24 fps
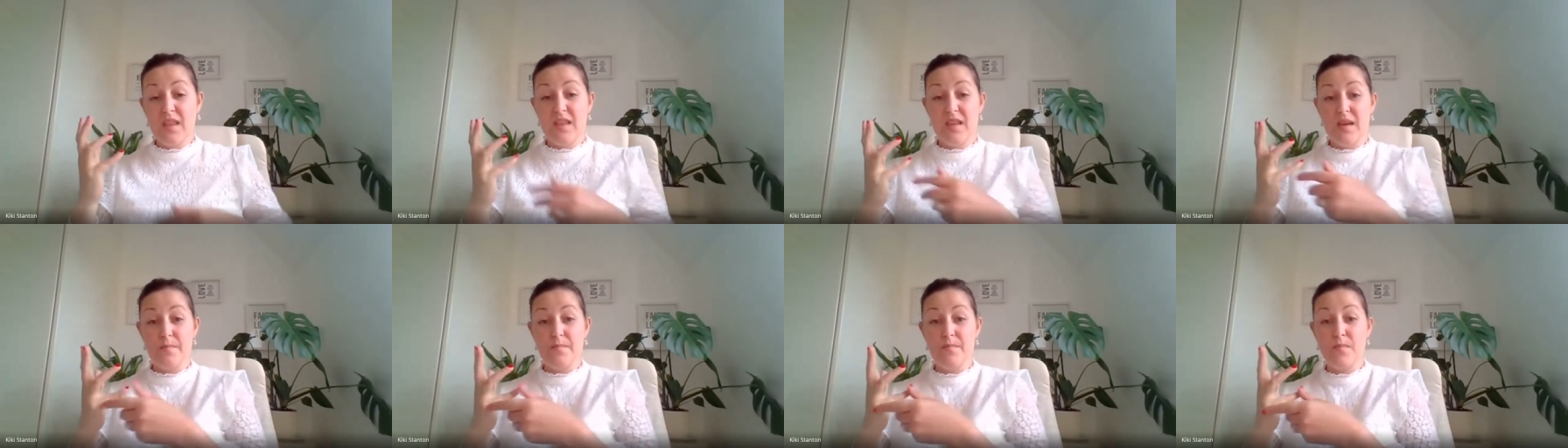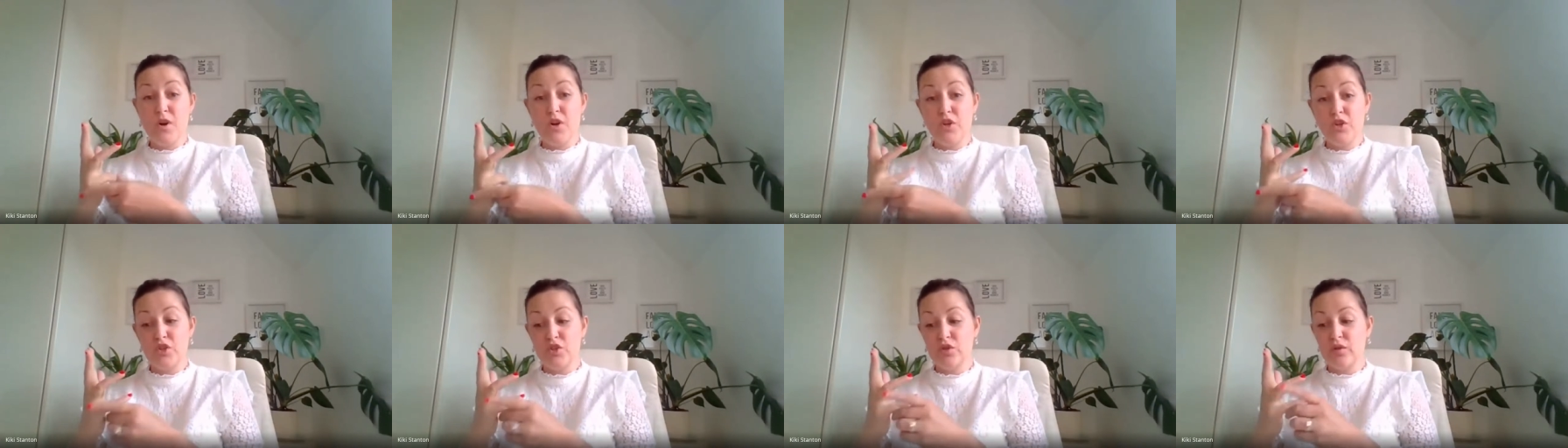the
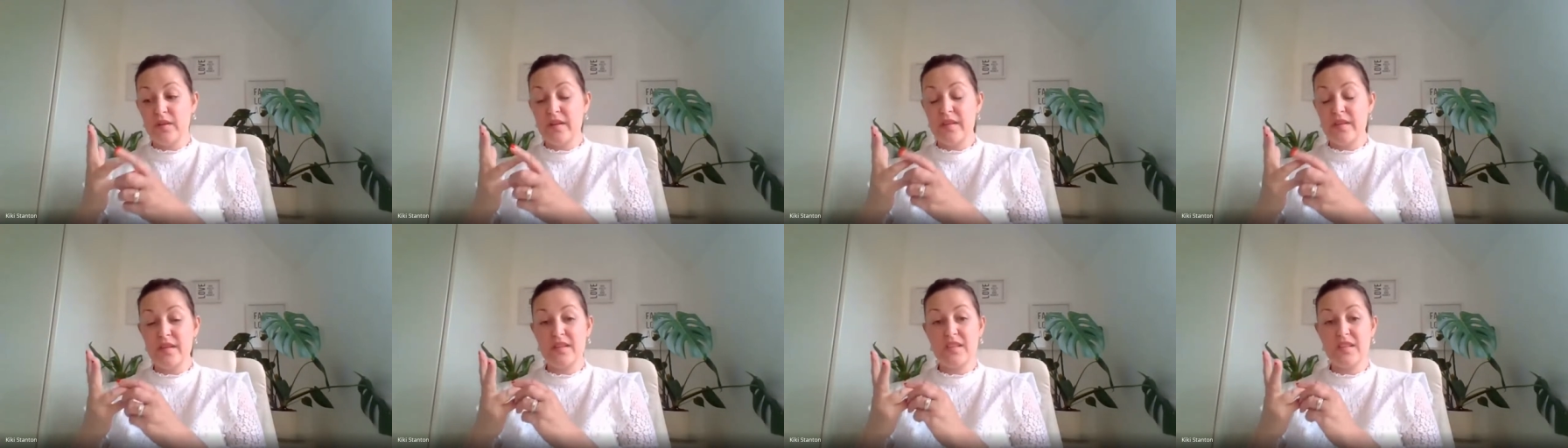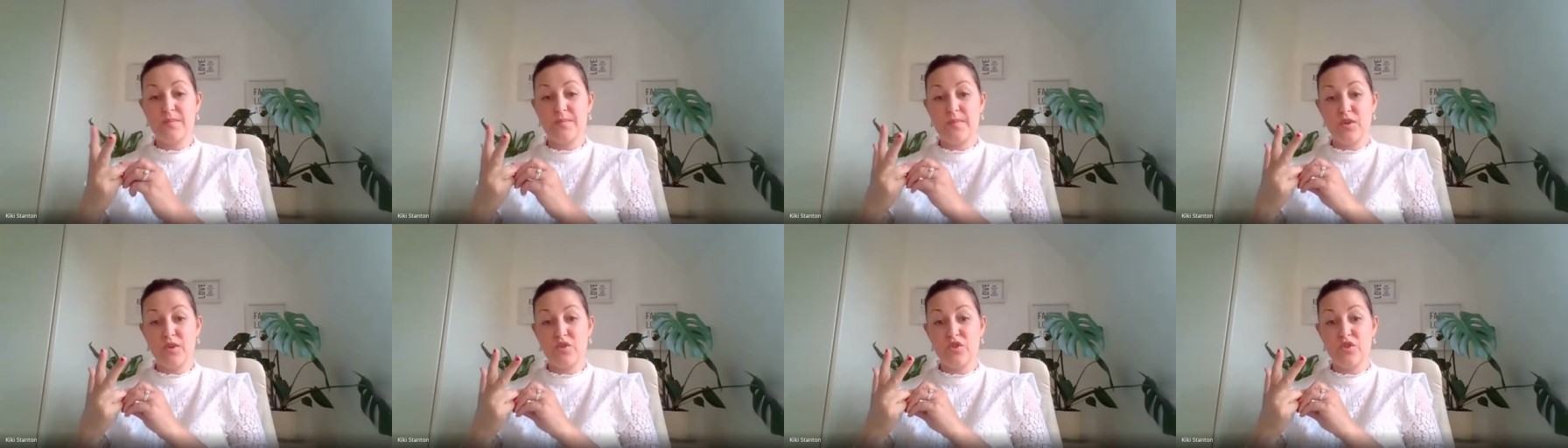emotional and the
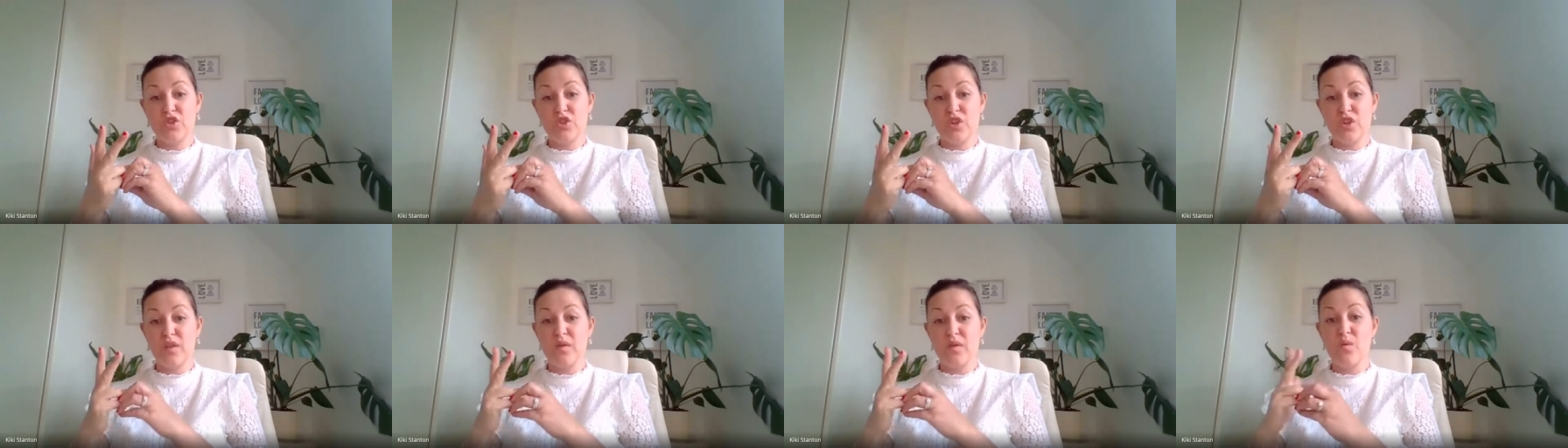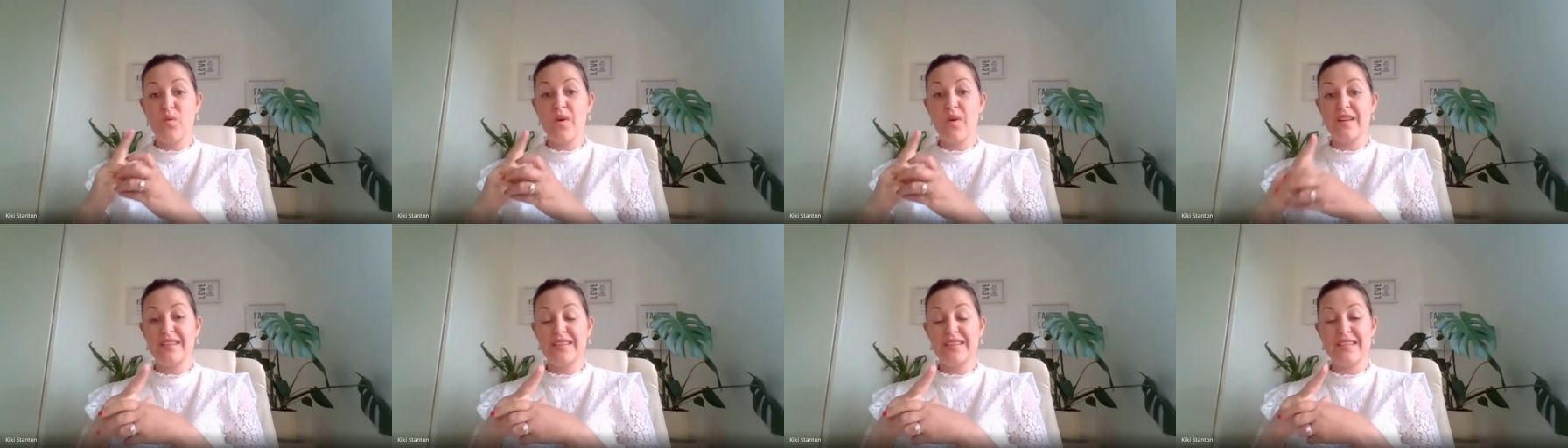spiritual are the
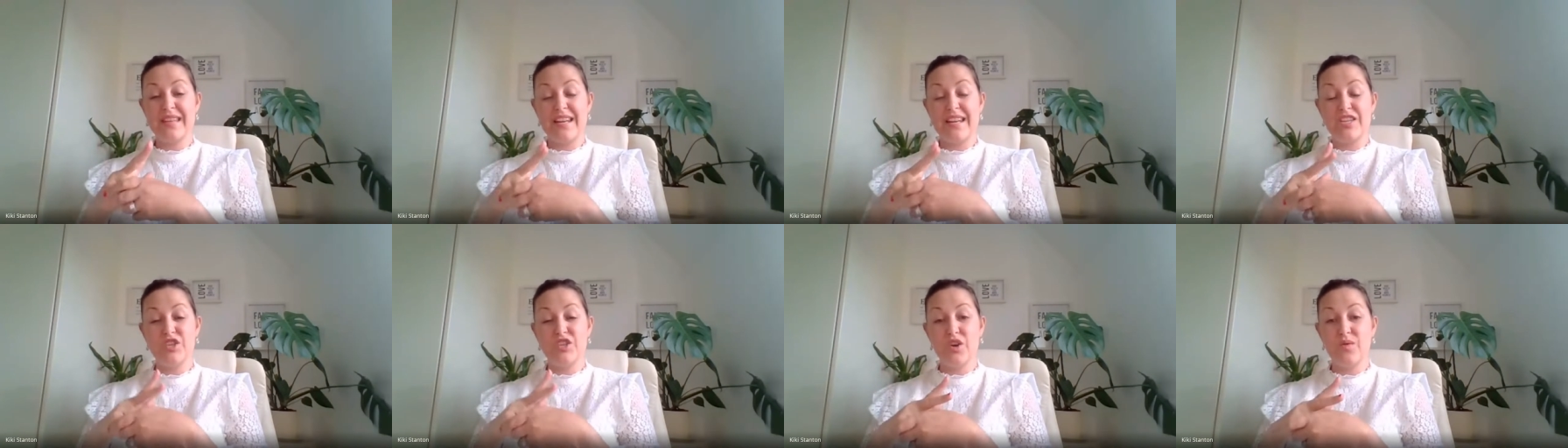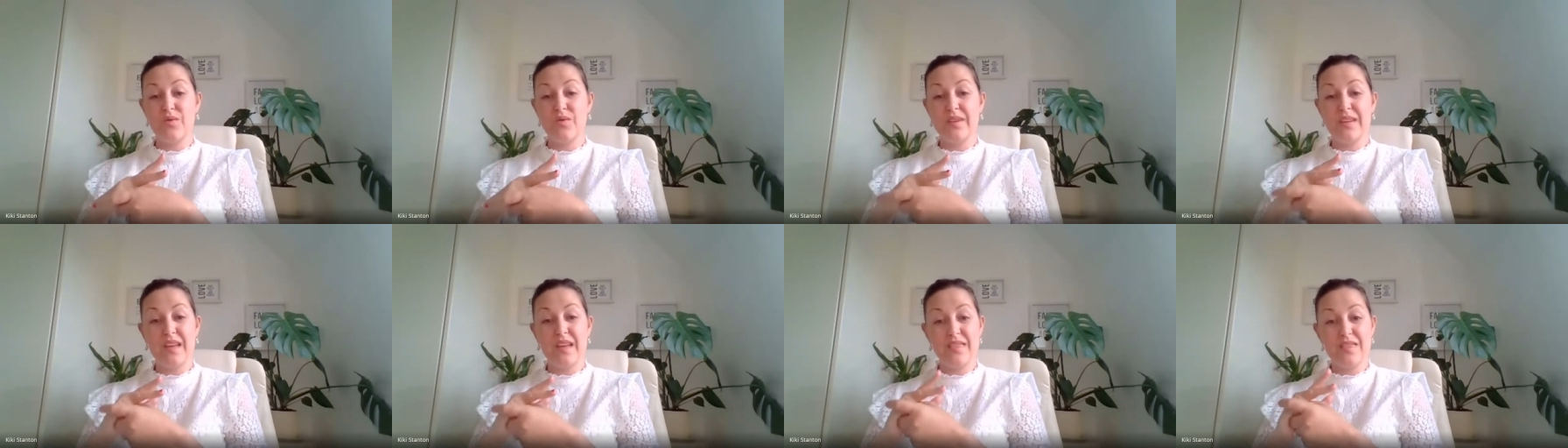ones that
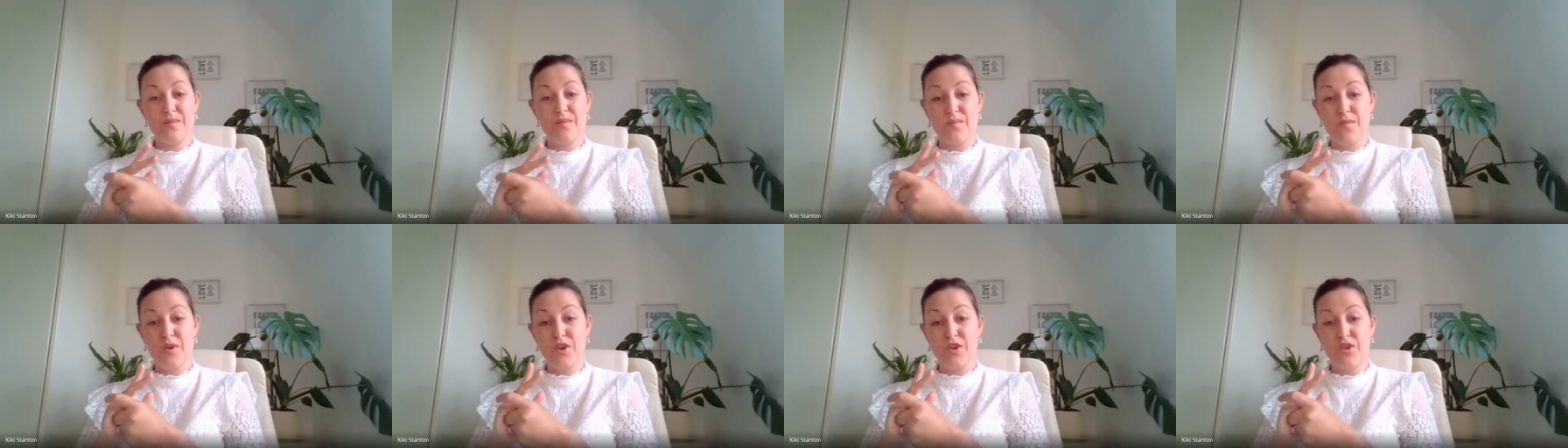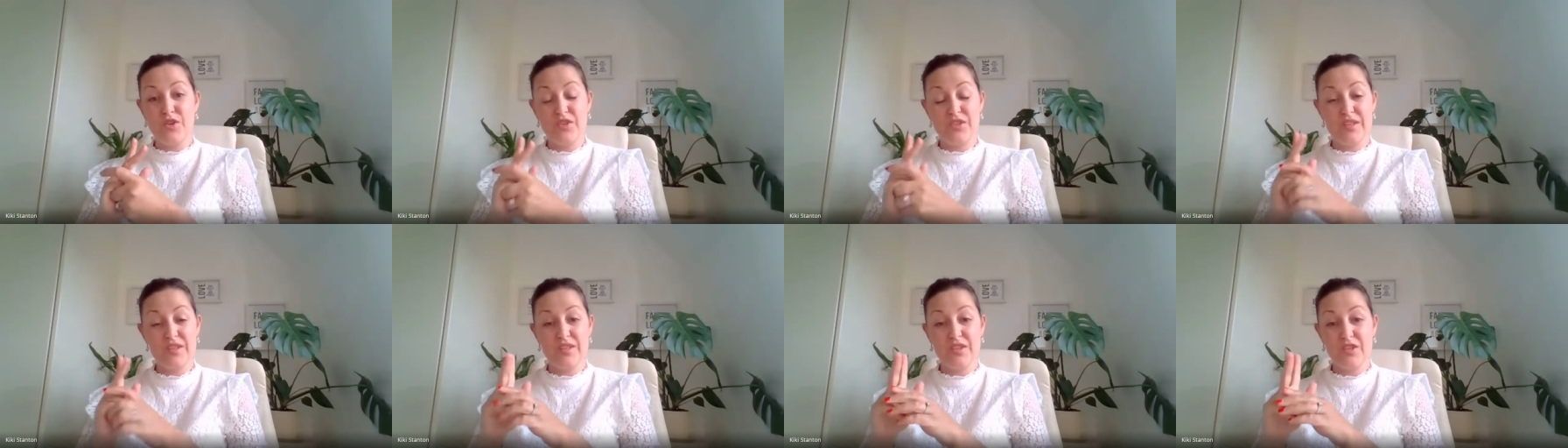don't get the
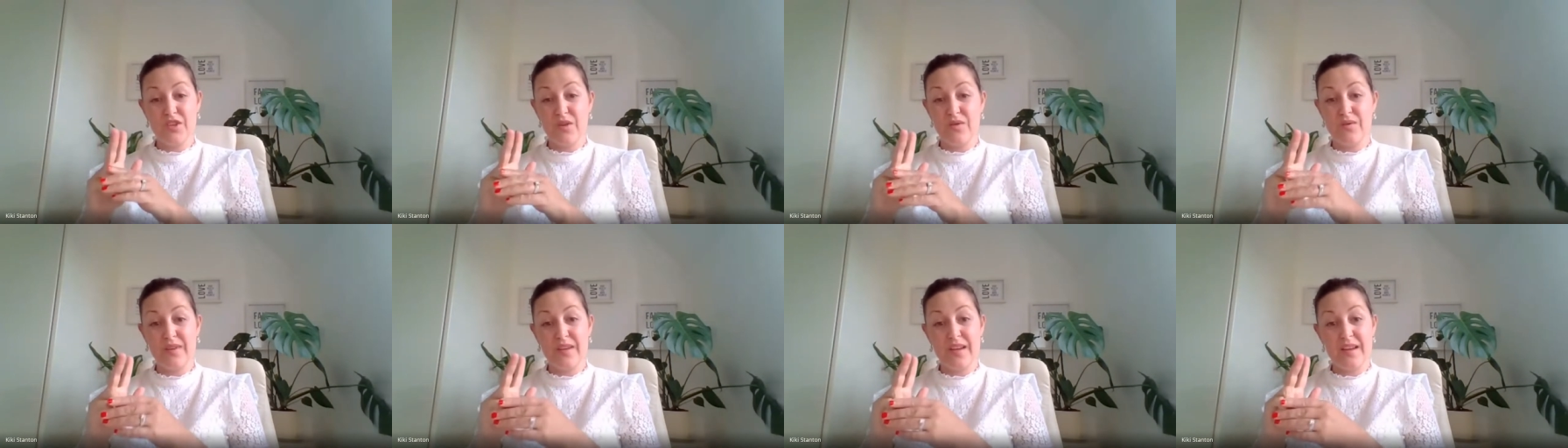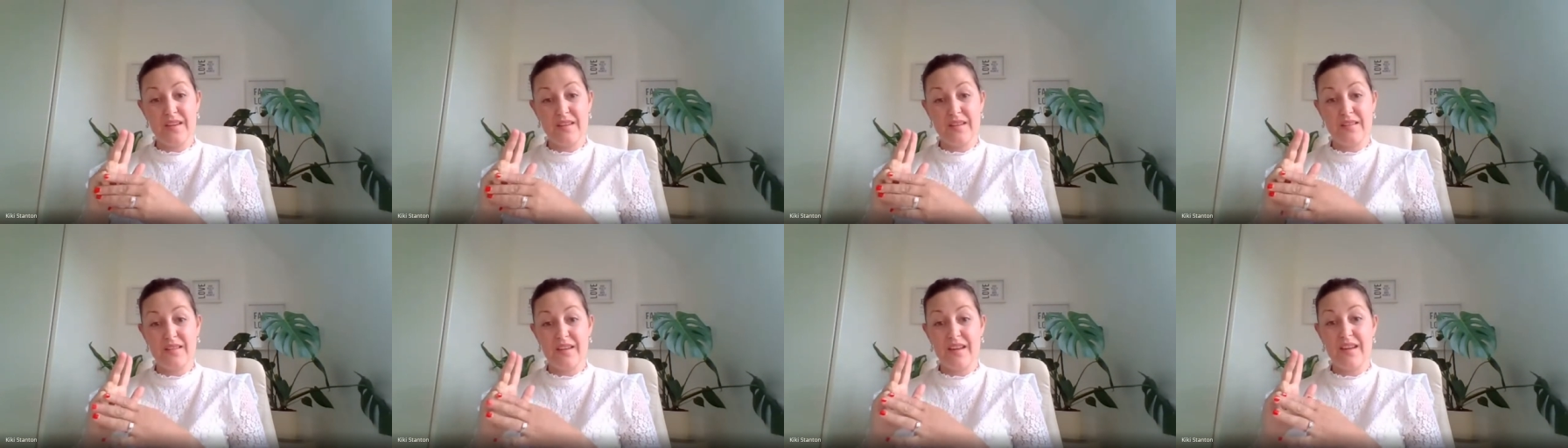most, don't
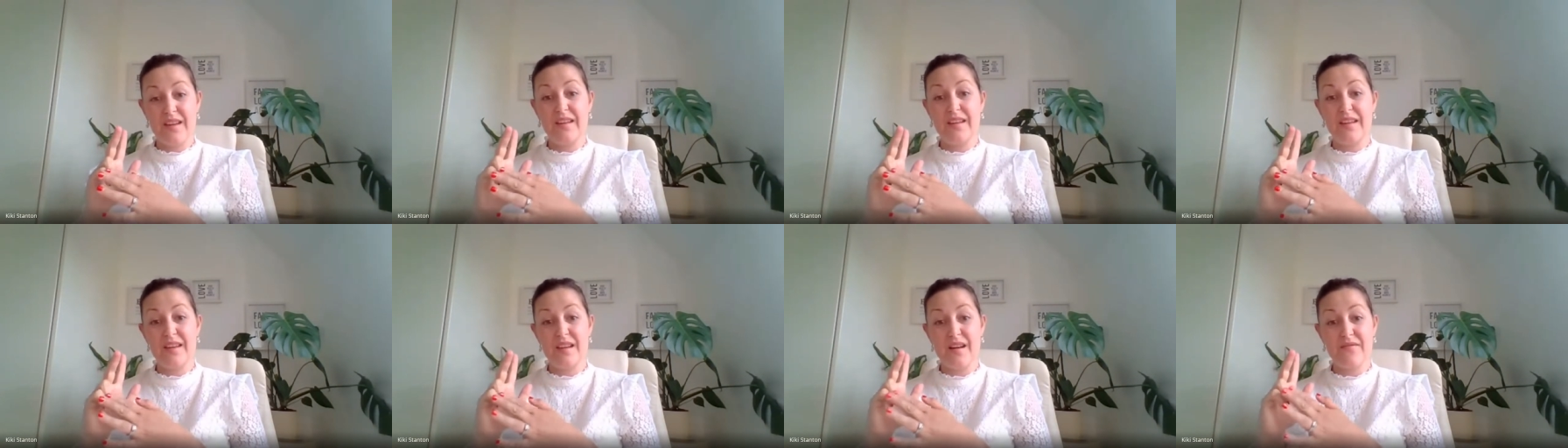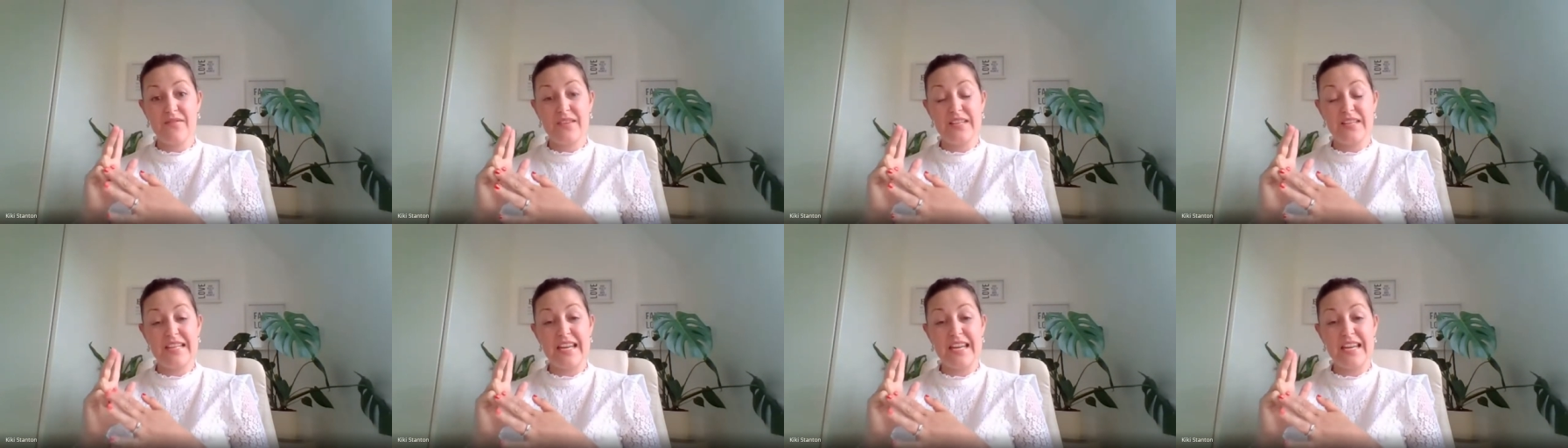get, get enough